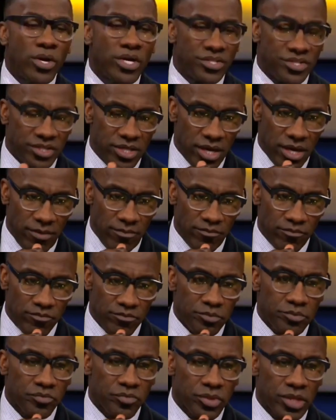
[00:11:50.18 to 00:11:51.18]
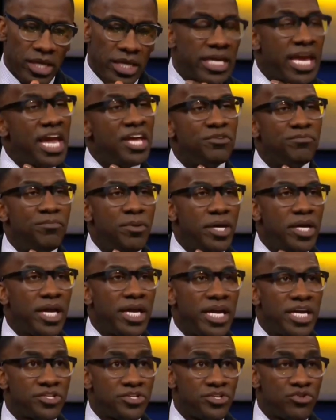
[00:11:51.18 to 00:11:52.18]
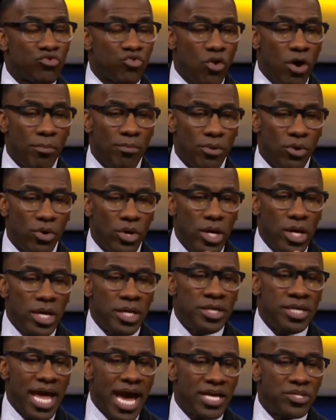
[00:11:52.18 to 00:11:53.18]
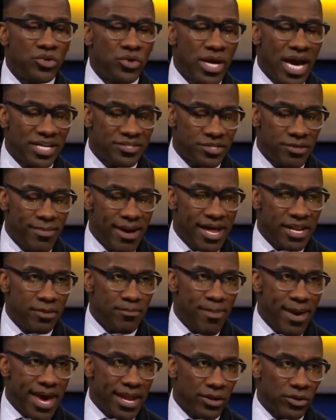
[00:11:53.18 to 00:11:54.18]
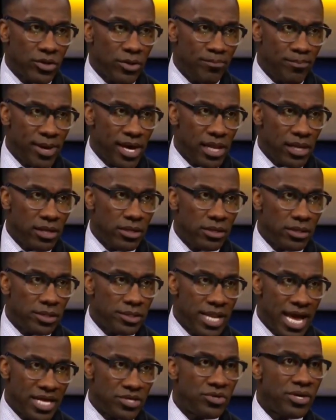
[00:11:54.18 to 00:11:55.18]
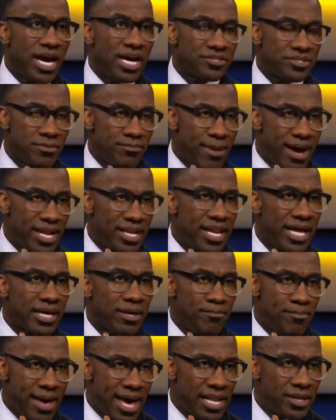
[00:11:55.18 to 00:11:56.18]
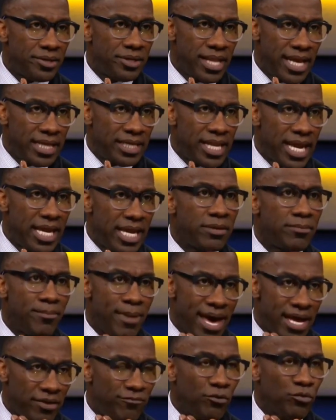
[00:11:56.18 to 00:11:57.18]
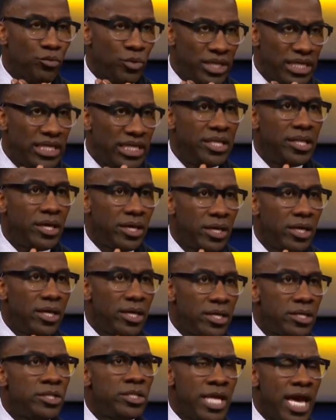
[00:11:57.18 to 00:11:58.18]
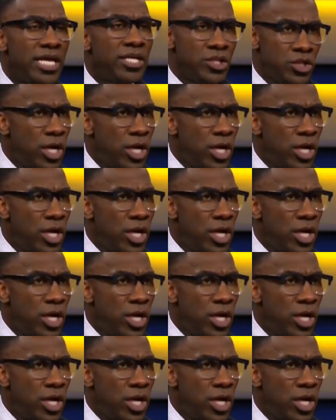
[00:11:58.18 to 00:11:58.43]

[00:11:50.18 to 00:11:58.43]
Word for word: Bogut, Skip, in case Boogie gets in trouble. Yep. Now you got somebody to battle Capella. Now you got somebody that can battle Nene, battle for Reed. You got a defender.